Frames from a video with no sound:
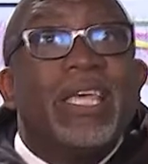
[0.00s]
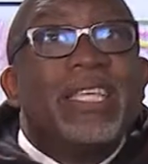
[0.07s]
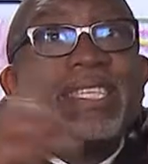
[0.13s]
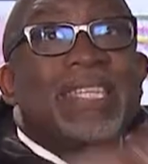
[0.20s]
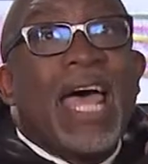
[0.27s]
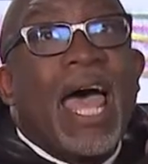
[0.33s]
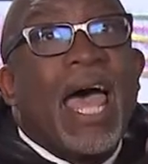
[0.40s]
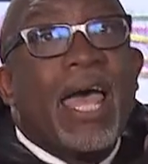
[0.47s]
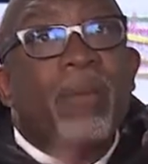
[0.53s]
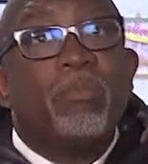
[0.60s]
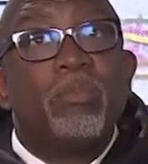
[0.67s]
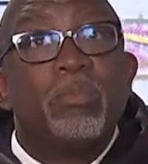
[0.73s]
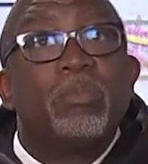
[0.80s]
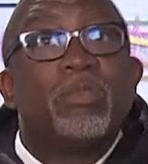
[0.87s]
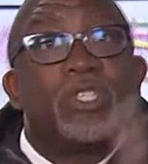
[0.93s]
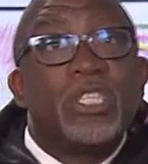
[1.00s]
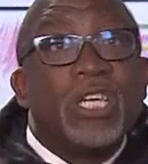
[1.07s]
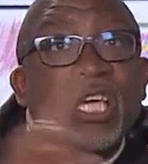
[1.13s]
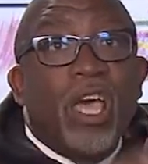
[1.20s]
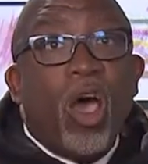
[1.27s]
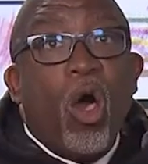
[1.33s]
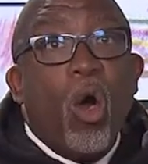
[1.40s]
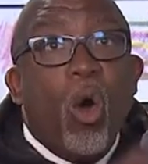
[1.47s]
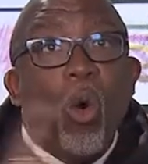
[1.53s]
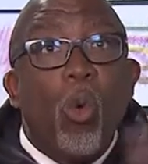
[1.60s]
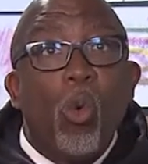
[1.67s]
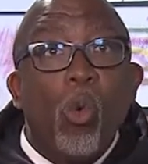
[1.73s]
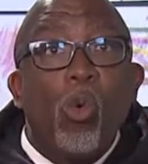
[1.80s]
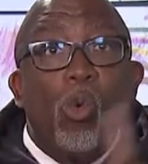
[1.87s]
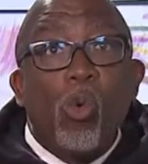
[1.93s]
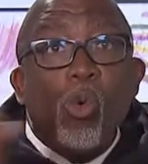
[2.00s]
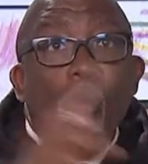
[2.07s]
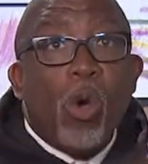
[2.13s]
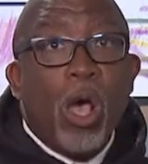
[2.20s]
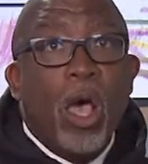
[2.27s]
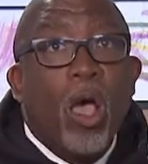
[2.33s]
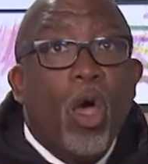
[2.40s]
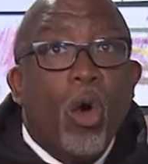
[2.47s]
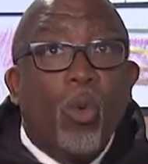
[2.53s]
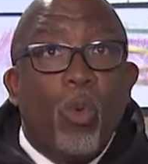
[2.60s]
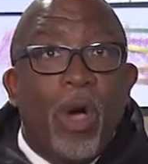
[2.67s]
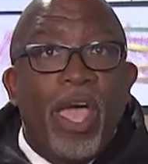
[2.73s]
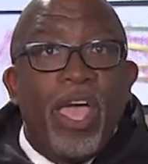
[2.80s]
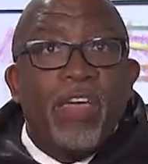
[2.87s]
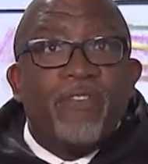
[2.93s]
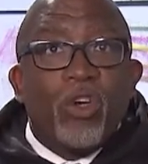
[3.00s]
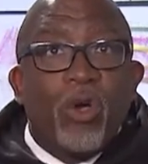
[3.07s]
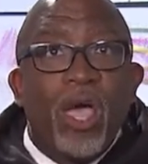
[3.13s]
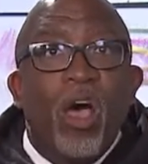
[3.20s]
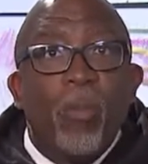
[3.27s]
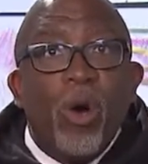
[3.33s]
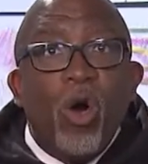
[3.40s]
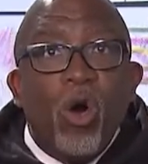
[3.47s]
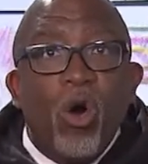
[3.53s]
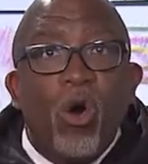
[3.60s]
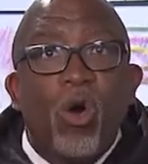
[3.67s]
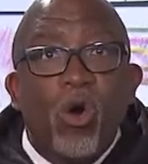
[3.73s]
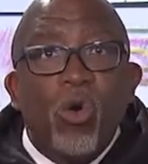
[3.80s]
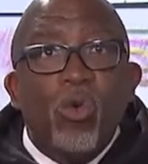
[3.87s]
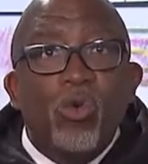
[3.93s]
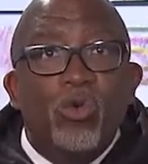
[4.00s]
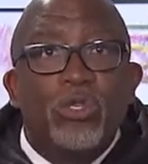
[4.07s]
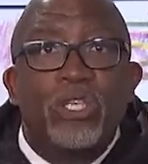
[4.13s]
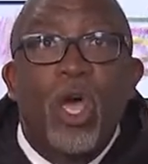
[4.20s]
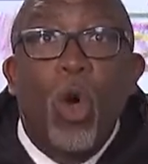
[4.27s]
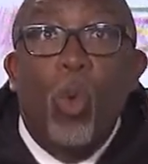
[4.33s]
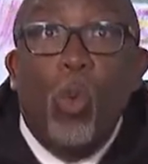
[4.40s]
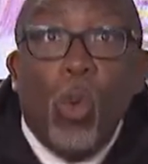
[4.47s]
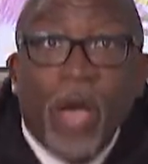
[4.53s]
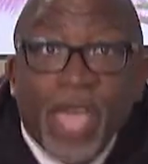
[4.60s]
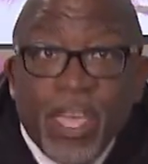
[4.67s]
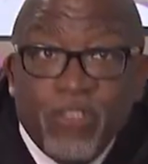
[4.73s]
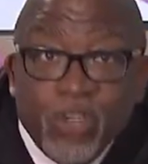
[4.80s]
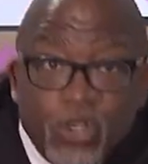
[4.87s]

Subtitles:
it's time to go. Wave your elbows, wave